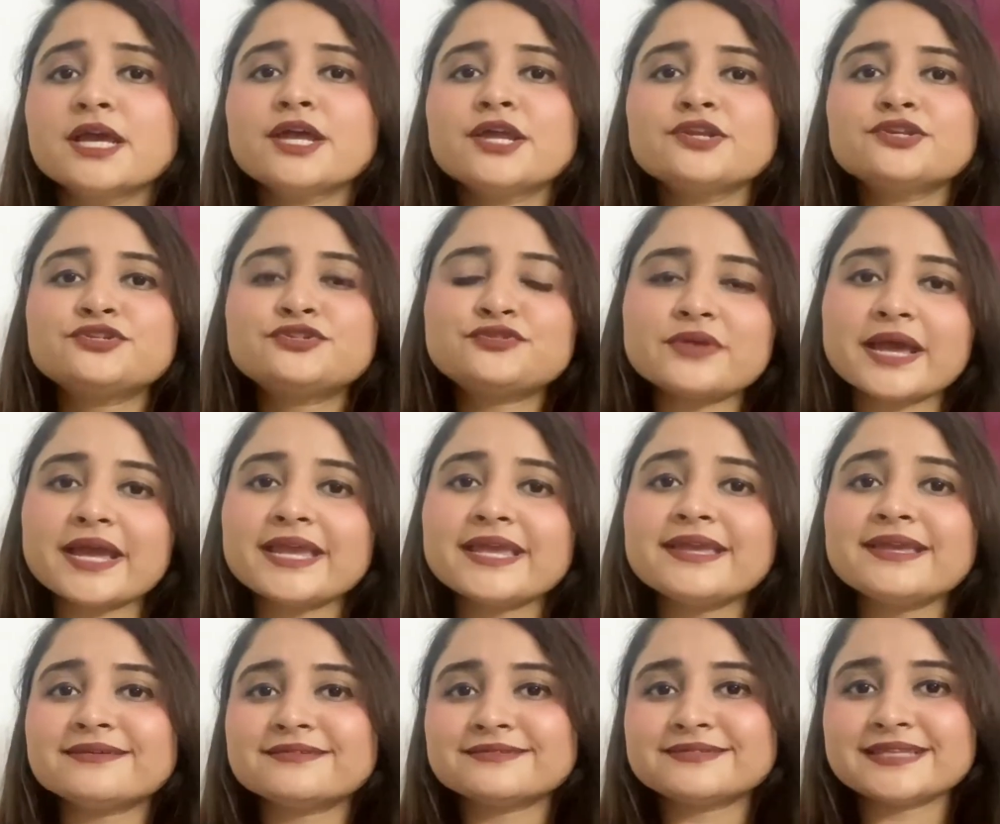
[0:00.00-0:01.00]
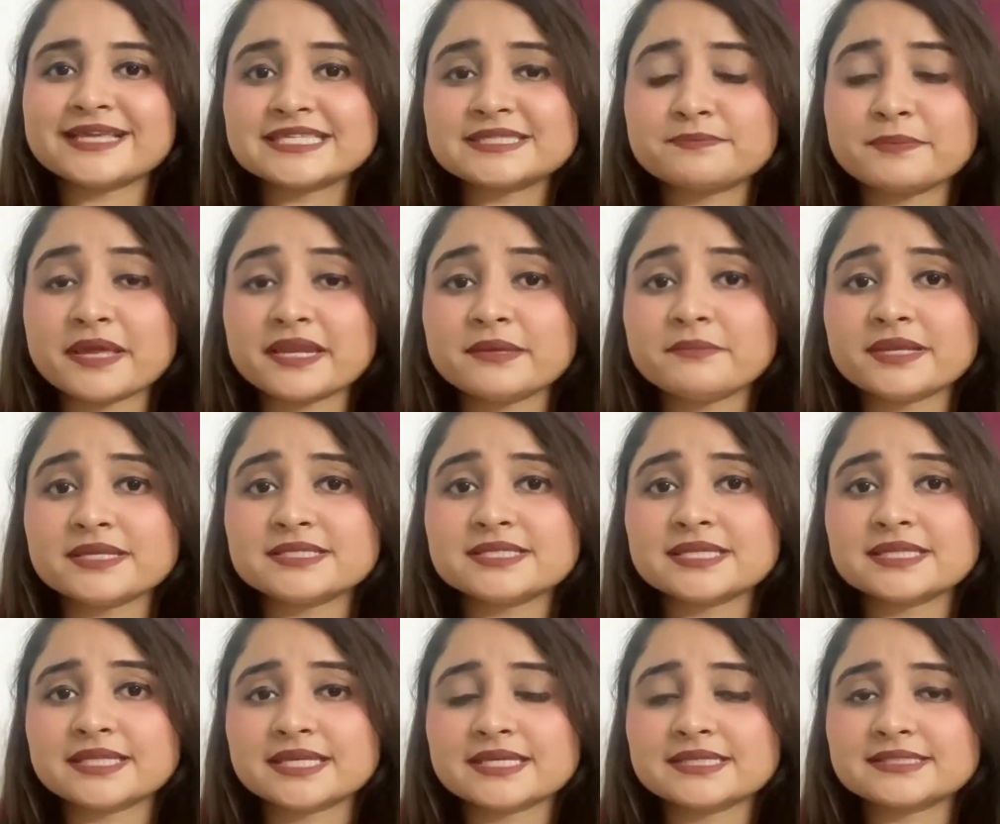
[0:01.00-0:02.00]
try experimenting
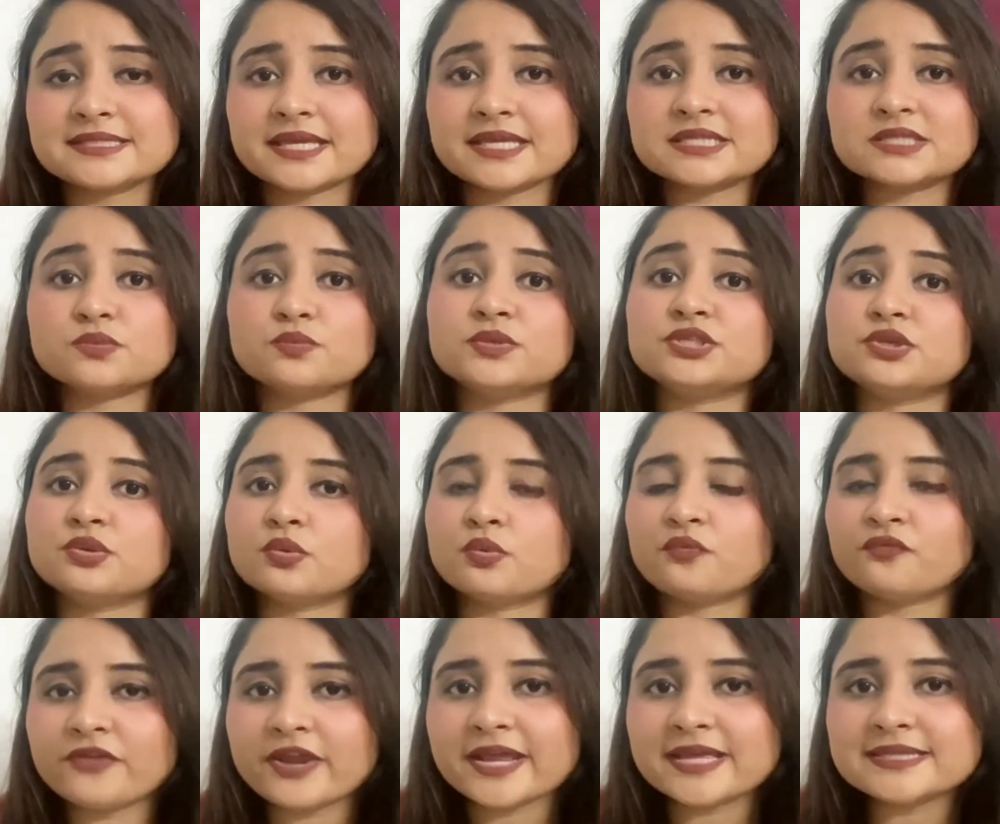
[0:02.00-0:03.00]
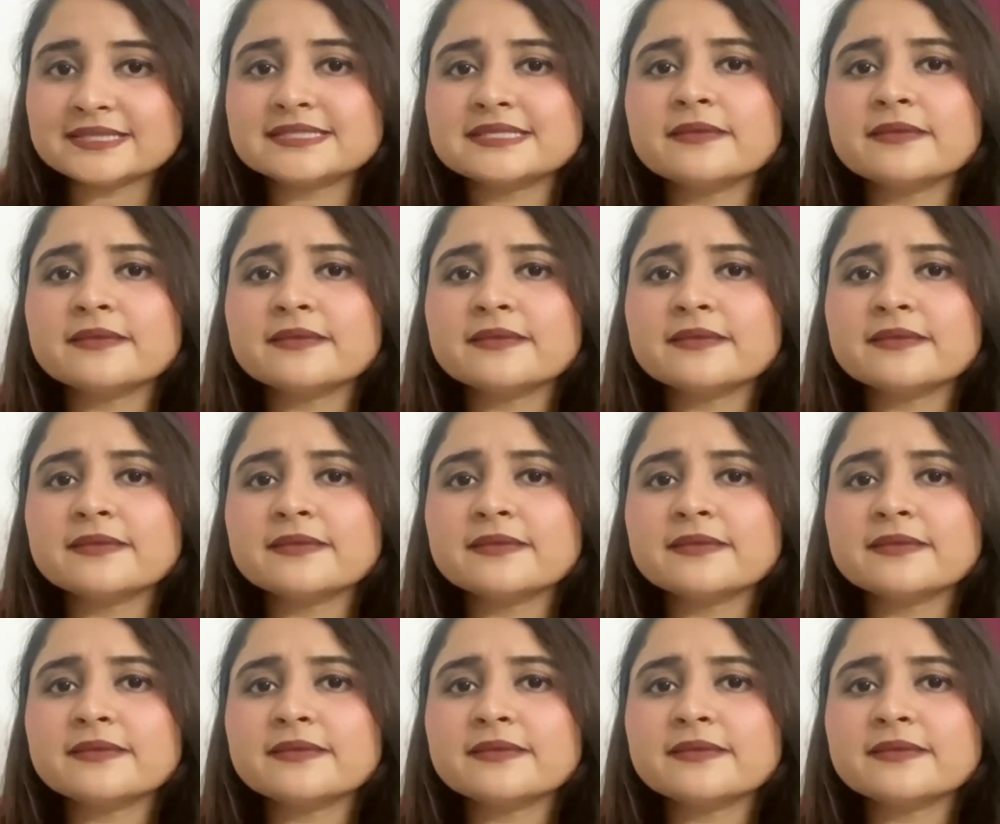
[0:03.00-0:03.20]
these things with your friends